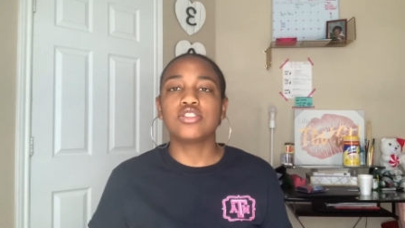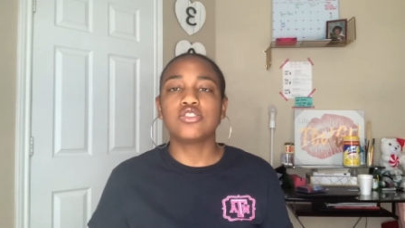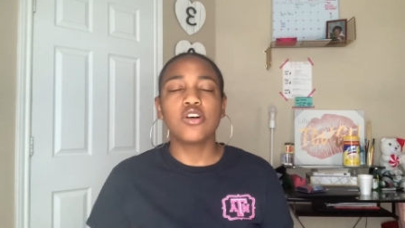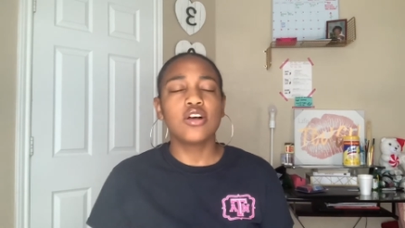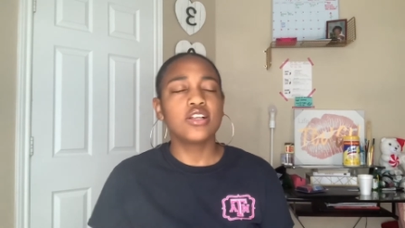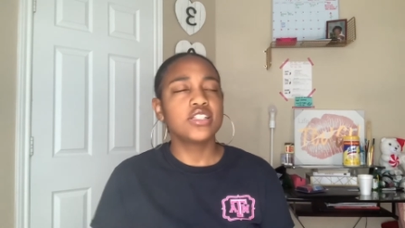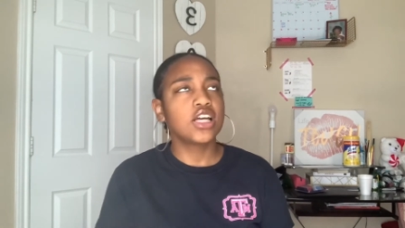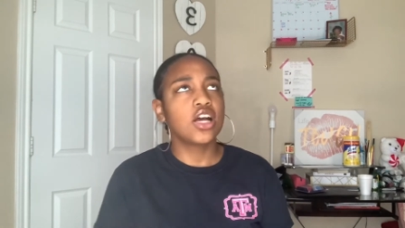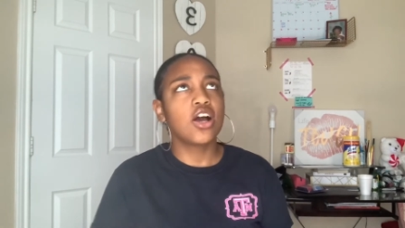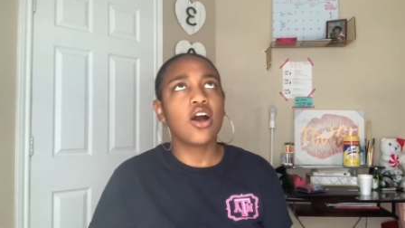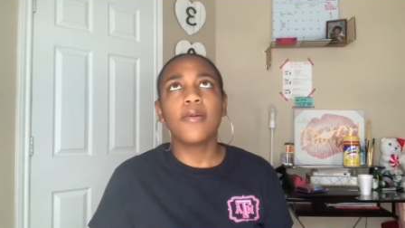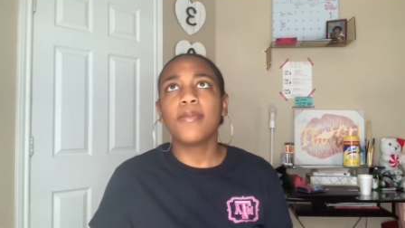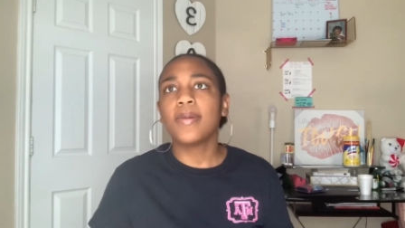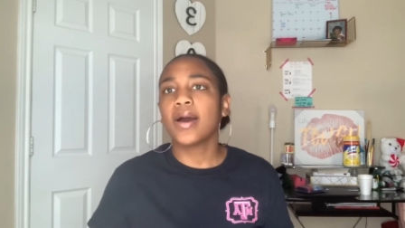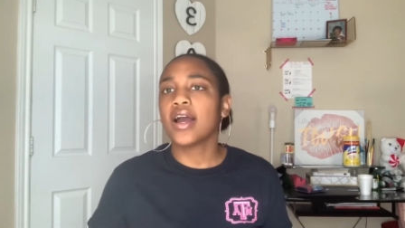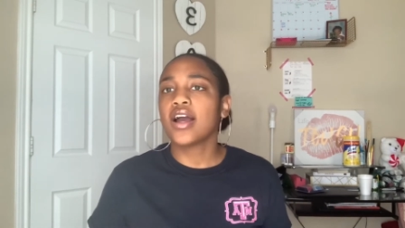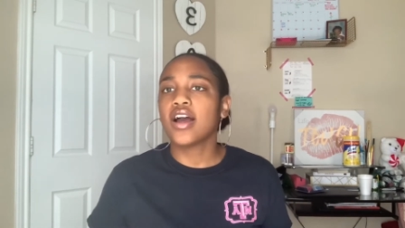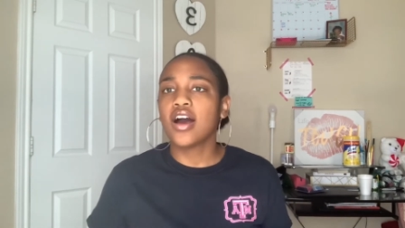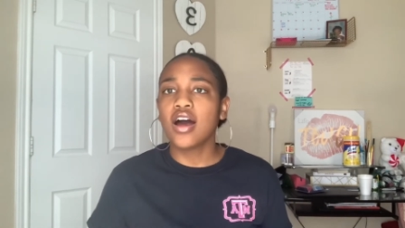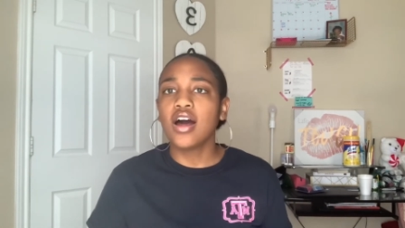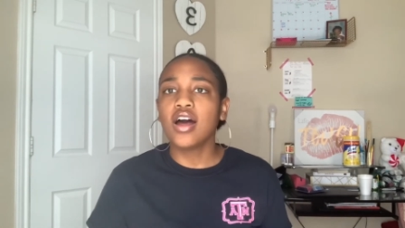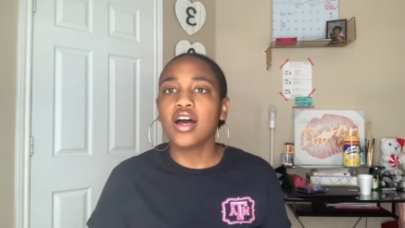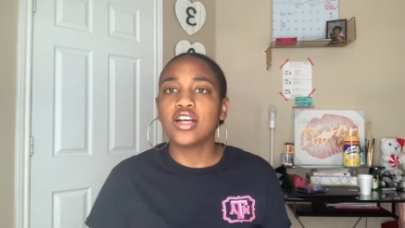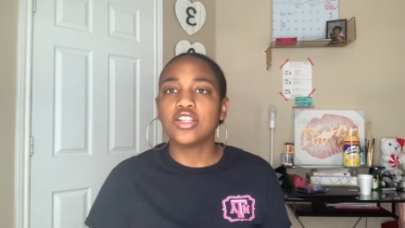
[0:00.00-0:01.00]
So I was like, oh my
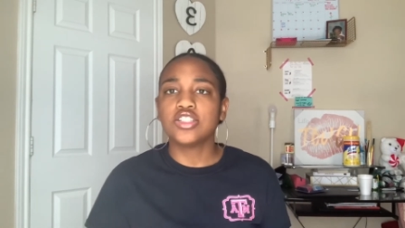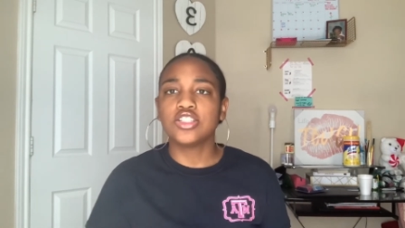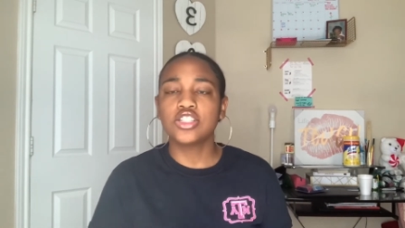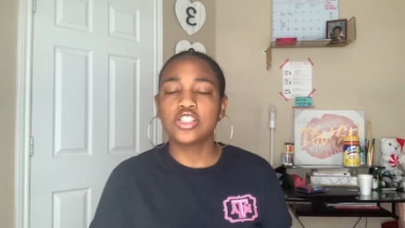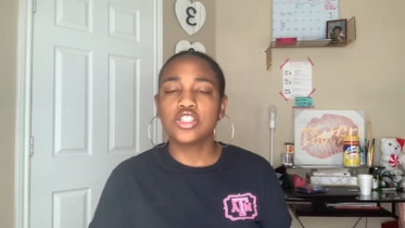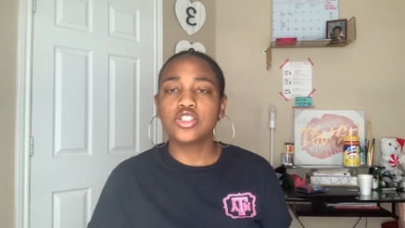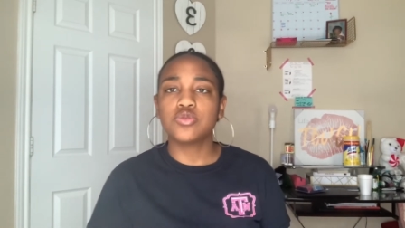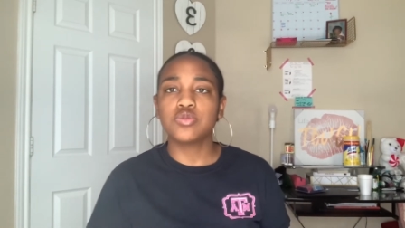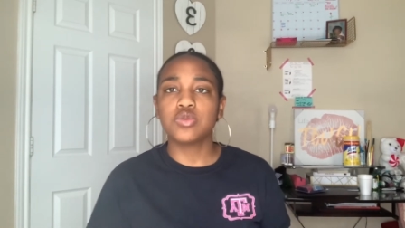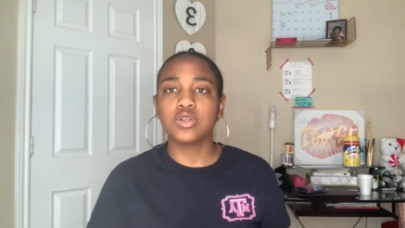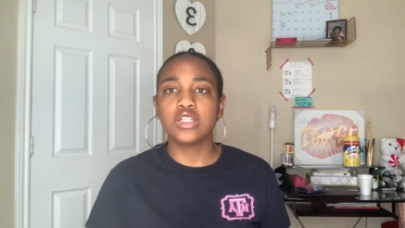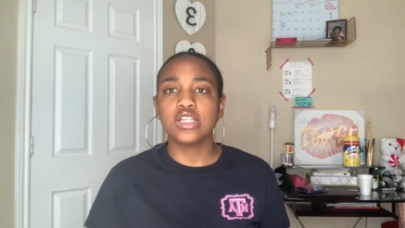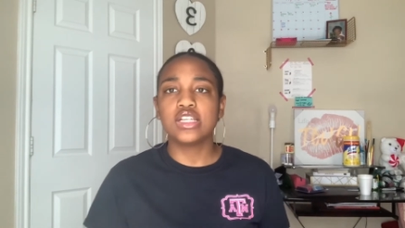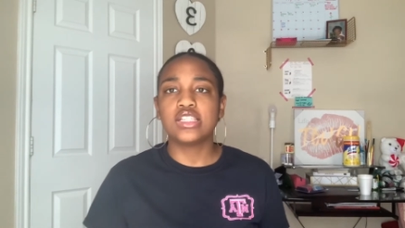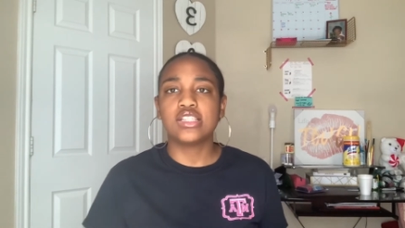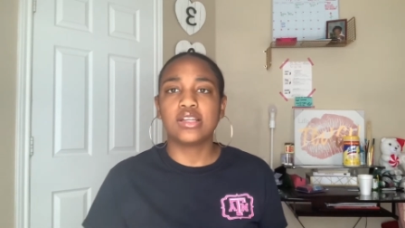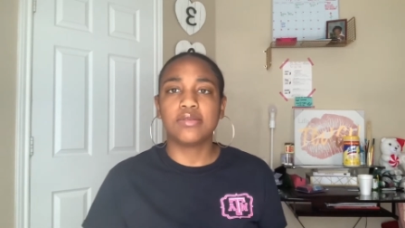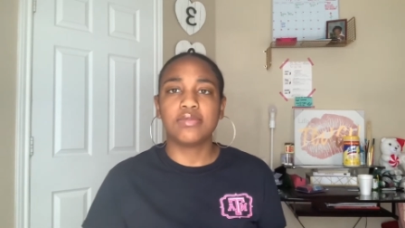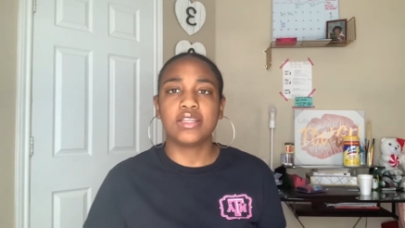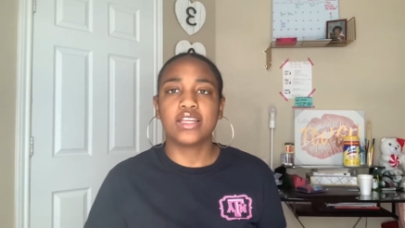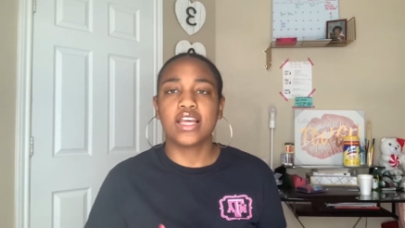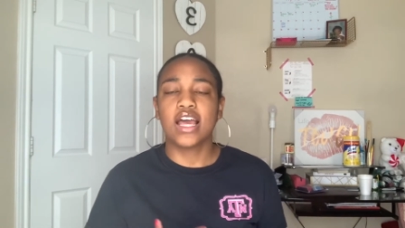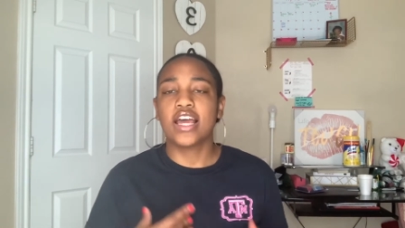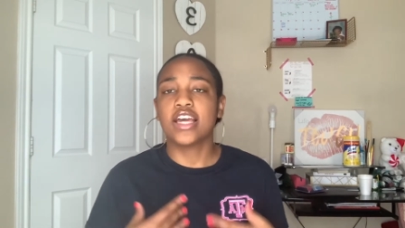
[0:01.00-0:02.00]
gosh, this is really
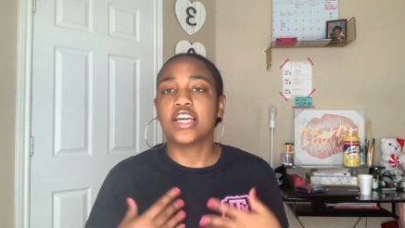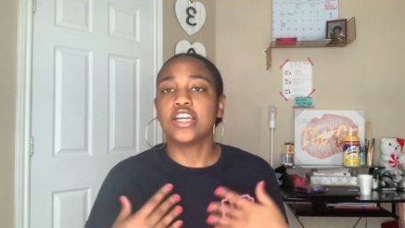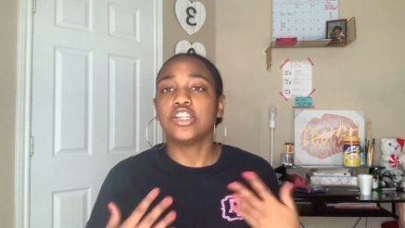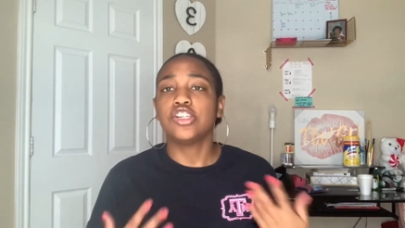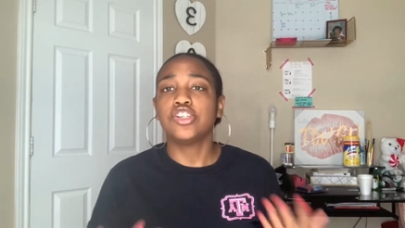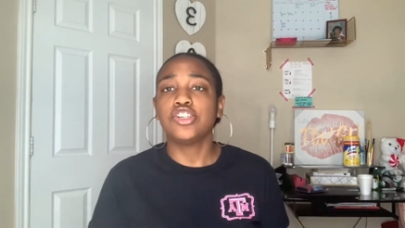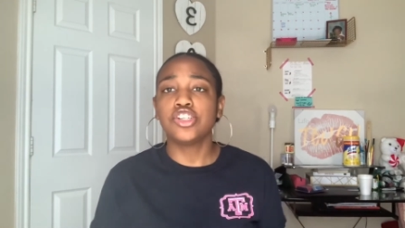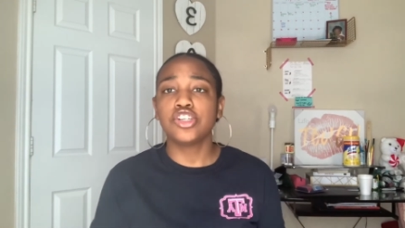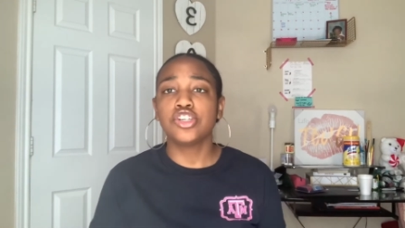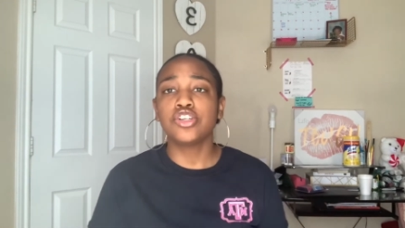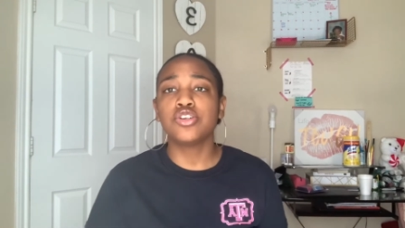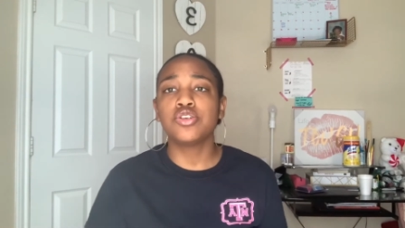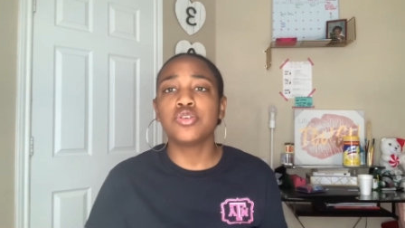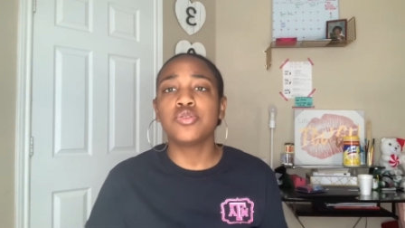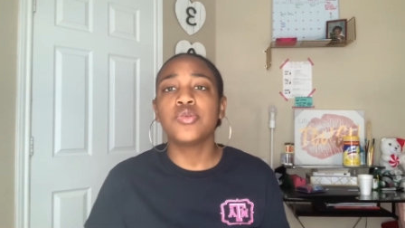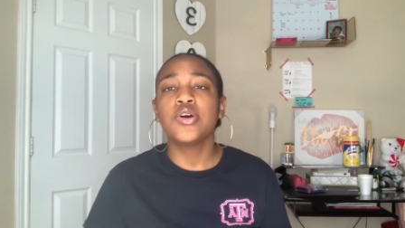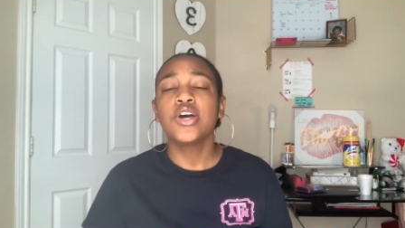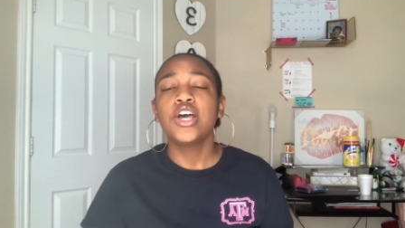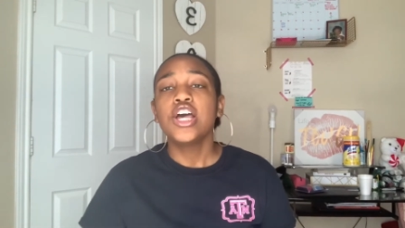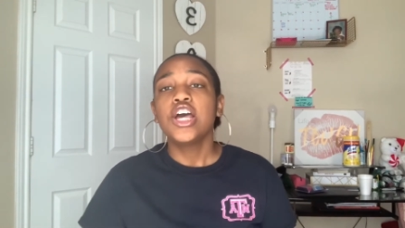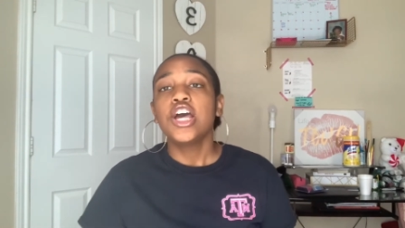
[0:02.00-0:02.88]
something I could do